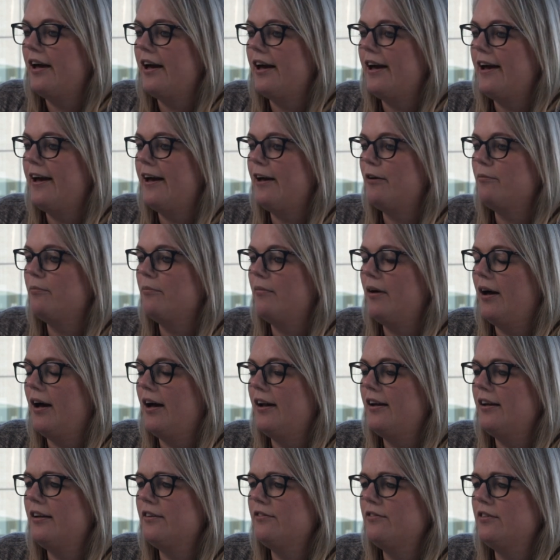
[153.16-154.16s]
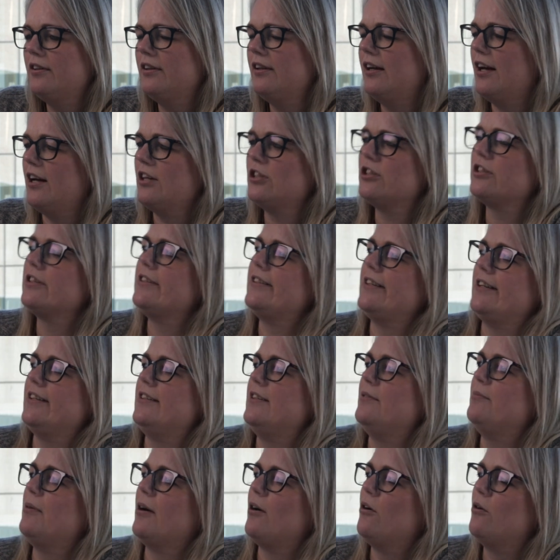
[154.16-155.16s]
and it really actually
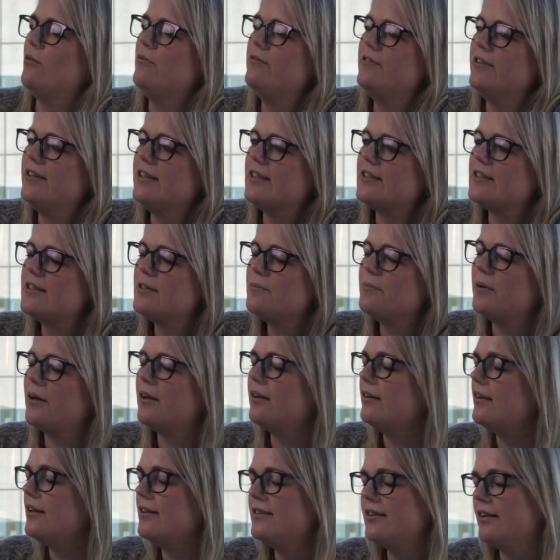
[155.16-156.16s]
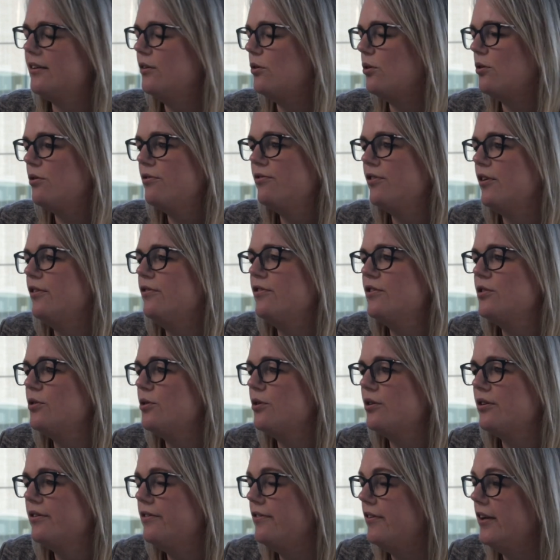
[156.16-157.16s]
dented my confidence. But they didn't offer
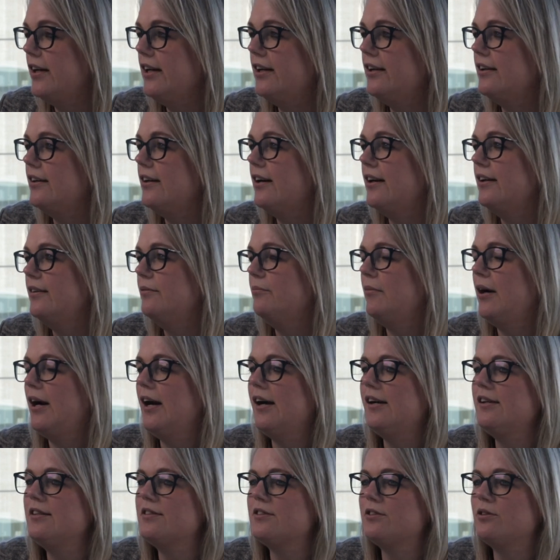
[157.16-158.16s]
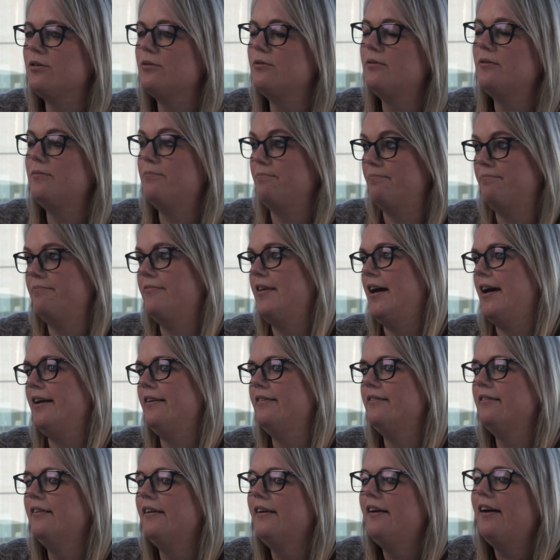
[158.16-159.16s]
photography in my high school
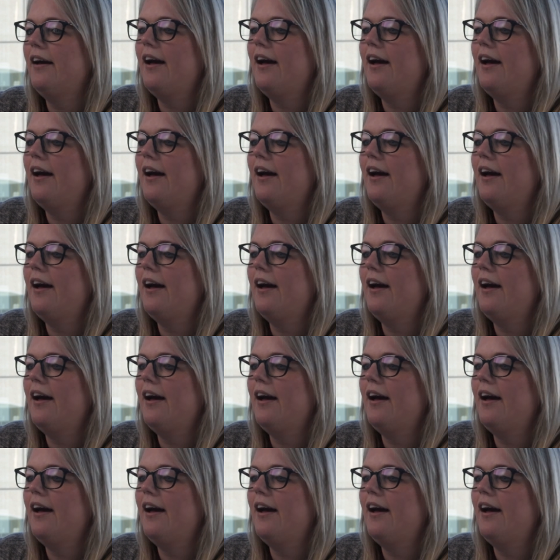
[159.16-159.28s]
then.